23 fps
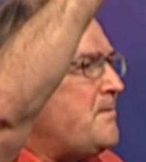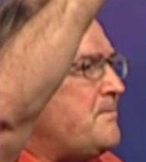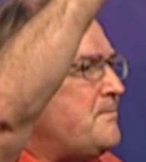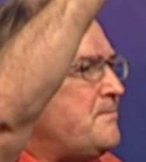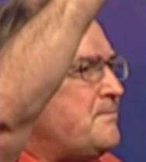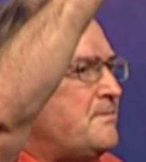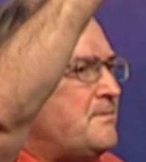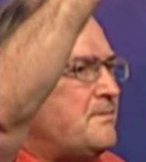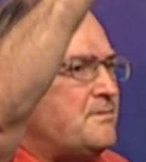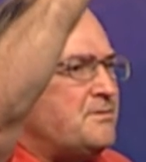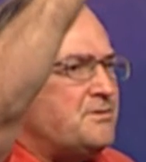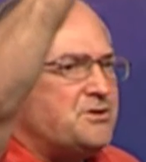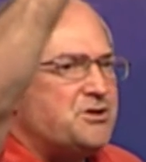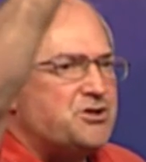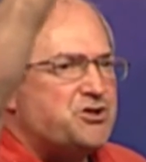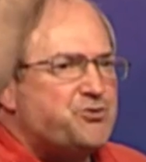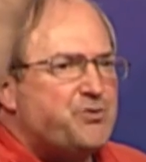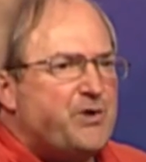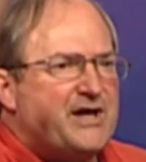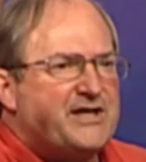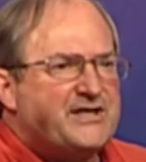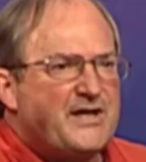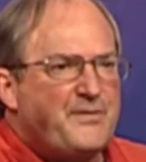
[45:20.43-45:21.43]
Just raise
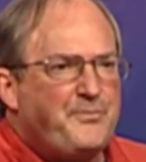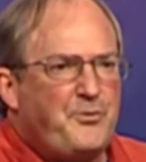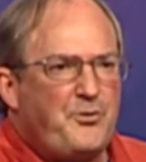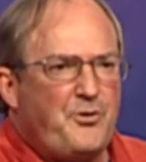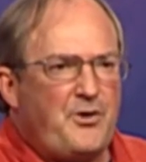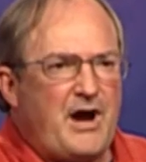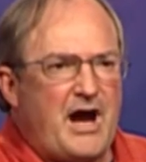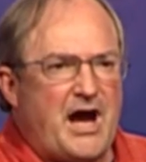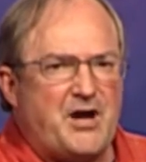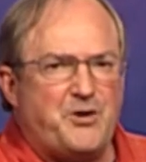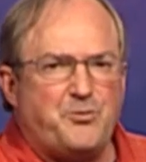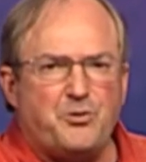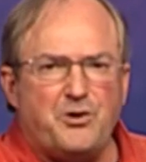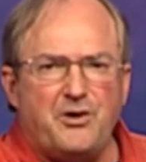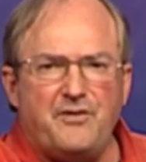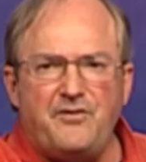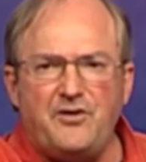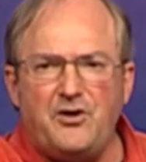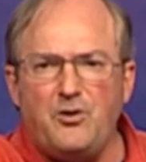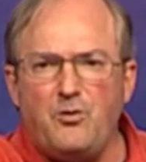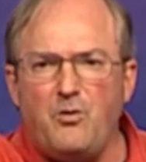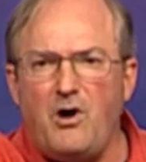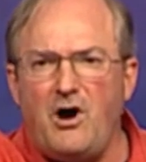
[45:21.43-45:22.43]
up your hand wherever you
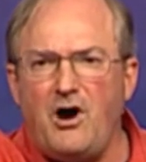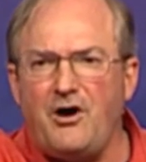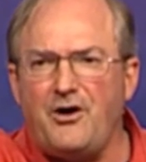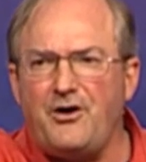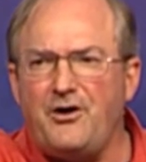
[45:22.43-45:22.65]
are.